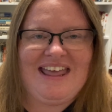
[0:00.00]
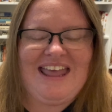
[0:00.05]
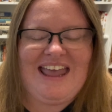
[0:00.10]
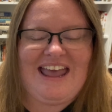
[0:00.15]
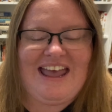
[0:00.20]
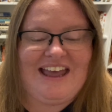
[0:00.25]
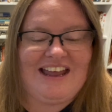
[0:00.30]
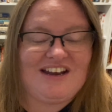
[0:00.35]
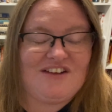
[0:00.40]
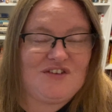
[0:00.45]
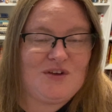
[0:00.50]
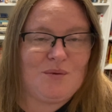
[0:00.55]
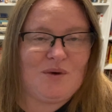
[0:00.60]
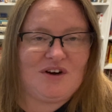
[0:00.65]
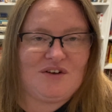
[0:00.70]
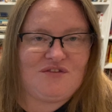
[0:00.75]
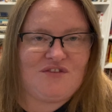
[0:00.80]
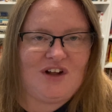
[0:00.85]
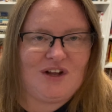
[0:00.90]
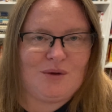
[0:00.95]
And if you want
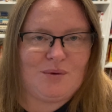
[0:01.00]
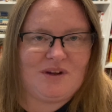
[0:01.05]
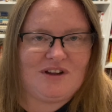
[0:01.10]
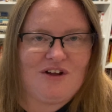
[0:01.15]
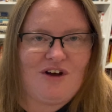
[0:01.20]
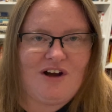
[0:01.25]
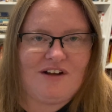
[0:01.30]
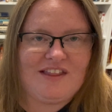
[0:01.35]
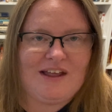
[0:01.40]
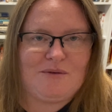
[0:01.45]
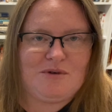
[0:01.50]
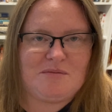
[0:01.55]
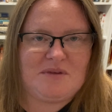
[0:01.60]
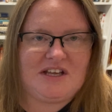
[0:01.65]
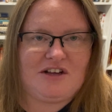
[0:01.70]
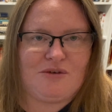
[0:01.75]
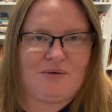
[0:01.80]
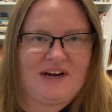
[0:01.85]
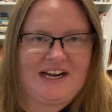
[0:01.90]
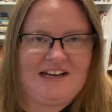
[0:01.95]
to follow along, that would be
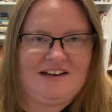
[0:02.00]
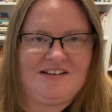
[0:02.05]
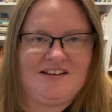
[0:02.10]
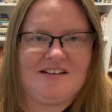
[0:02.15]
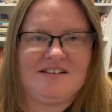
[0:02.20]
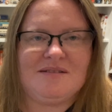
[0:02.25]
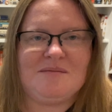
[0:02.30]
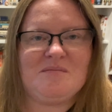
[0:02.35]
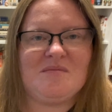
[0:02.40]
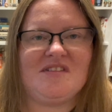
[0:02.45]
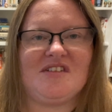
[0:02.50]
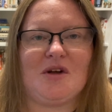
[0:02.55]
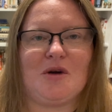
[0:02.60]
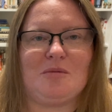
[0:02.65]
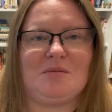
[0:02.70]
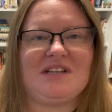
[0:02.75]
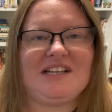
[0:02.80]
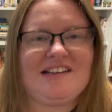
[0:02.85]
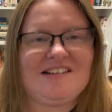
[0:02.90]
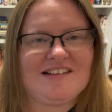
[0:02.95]
great. So
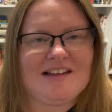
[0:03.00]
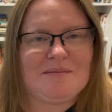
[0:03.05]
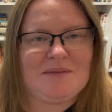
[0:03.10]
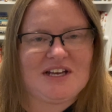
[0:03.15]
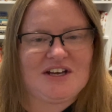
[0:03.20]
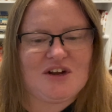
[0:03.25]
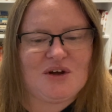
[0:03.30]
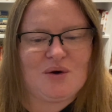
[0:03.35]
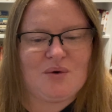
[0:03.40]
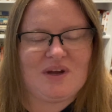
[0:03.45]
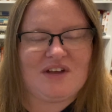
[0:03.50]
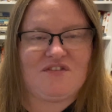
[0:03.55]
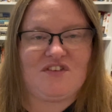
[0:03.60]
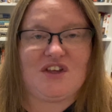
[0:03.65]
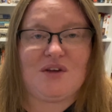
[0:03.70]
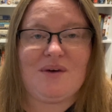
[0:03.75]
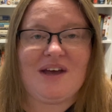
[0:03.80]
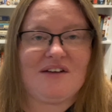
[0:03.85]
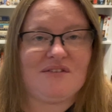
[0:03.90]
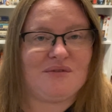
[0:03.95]
please let me know if
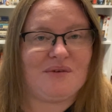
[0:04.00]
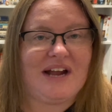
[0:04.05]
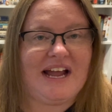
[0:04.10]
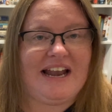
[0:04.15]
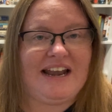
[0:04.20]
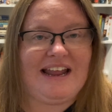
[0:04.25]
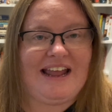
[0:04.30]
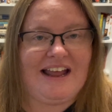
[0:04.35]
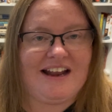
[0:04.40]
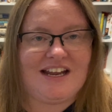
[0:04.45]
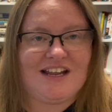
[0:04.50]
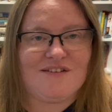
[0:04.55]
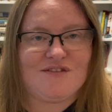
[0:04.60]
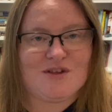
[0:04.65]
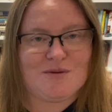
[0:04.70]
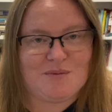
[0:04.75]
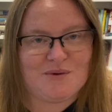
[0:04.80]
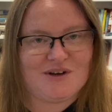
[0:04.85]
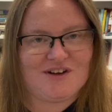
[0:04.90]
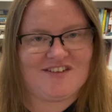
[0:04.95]
you have read any of
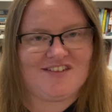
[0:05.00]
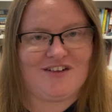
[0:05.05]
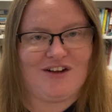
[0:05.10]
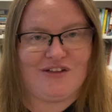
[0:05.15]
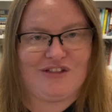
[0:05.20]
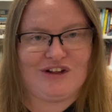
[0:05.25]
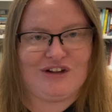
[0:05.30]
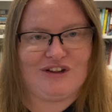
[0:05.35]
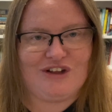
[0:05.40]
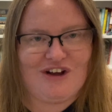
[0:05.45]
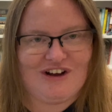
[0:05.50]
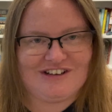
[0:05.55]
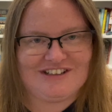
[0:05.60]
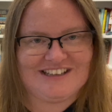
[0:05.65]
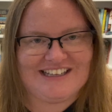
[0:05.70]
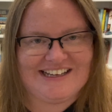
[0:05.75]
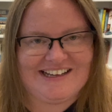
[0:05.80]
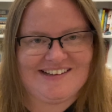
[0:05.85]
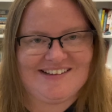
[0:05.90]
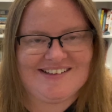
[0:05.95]
the books on the long
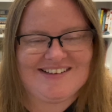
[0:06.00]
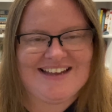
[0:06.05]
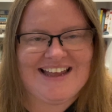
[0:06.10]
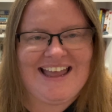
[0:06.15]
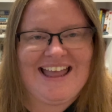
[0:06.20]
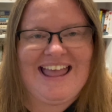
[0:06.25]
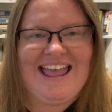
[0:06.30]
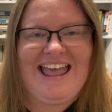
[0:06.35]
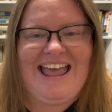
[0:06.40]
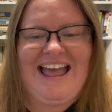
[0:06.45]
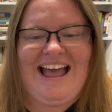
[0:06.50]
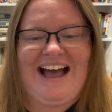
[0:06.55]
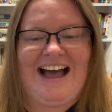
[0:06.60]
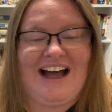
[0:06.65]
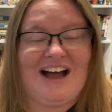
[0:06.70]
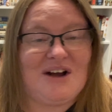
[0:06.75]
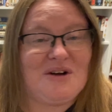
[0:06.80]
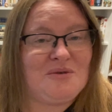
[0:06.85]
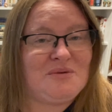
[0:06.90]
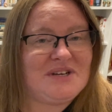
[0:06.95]
list
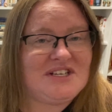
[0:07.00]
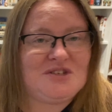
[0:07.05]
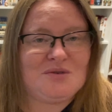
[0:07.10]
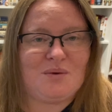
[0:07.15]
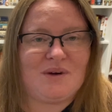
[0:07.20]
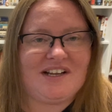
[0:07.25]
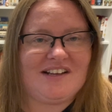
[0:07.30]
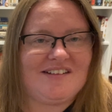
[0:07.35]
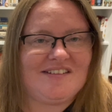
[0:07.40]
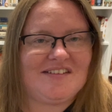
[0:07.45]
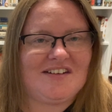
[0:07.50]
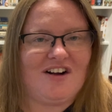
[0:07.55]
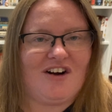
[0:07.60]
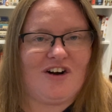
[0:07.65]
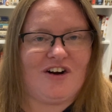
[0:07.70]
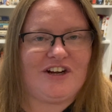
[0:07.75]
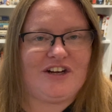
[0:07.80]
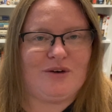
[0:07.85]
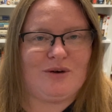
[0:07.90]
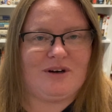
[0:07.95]
uh, which ones
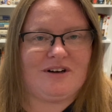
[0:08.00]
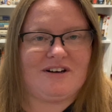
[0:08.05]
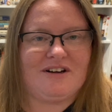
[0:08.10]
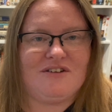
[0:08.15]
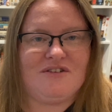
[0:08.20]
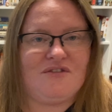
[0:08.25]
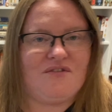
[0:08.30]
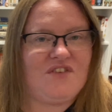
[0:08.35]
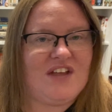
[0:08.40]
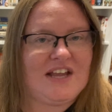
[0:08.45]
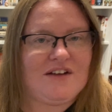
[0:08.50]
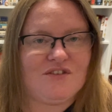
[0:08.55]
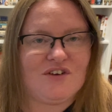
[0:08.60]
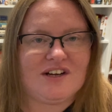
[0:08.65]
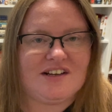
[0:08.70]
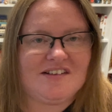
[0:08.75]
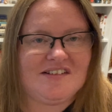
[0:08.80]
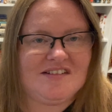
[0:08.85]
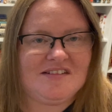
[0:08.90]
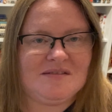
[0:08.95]
are your
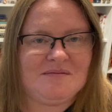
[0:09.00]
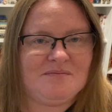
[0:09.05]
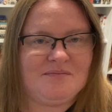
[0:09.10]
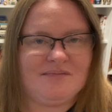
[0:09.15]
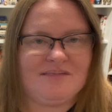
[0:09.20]
favorites?